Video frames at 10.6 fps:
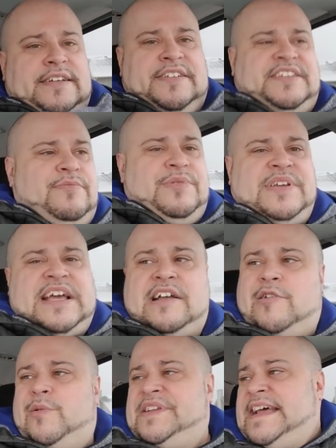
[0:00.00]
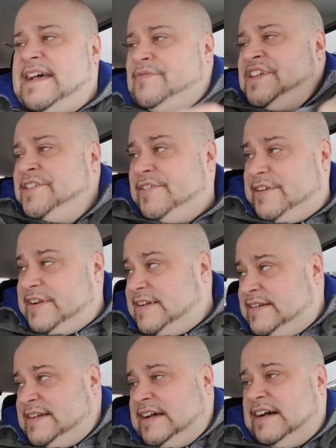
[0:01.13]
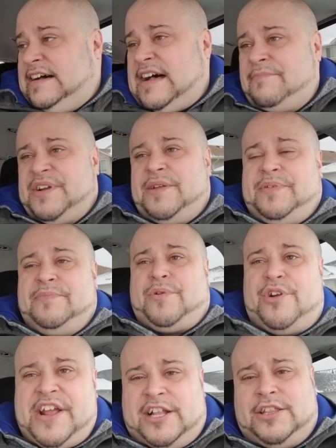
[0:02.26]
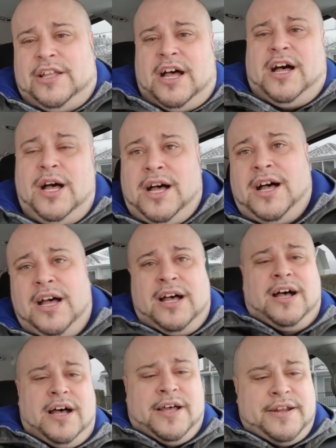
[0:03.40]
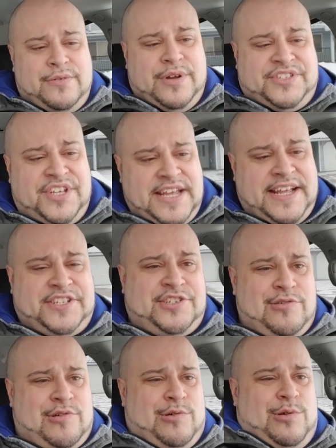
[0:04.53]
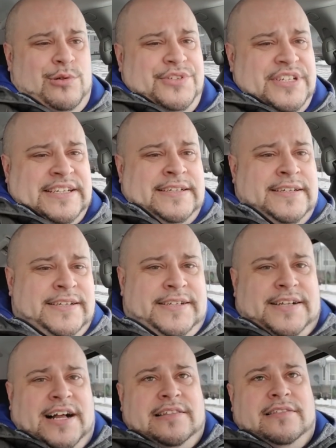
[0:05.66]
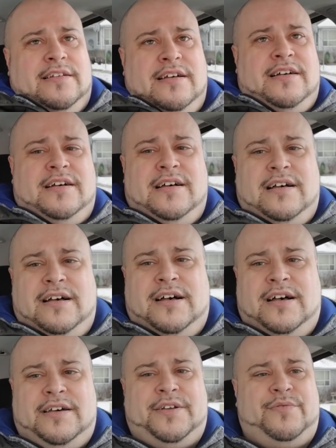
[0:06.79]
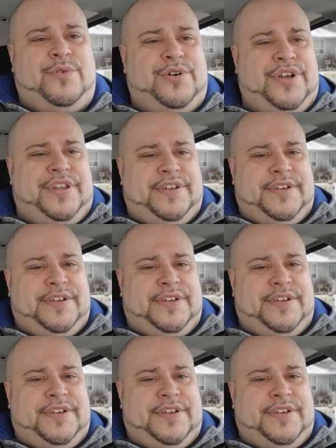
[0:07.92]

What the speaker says: see what we got going down here. I'm gonna be burning a lot of wood today. It's so cold. A lot of wood.